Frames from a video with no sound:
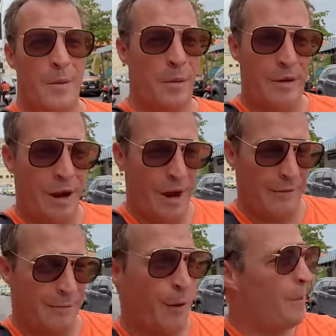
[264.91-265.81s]
We've got like
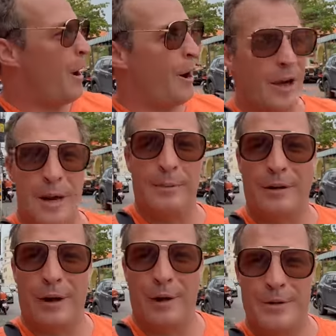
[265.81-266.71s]
four podium
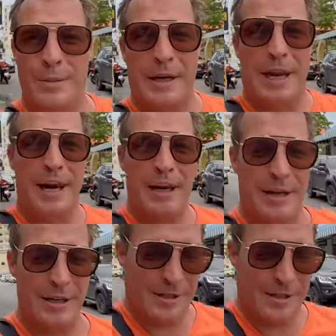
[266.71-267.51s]
girls in bikinis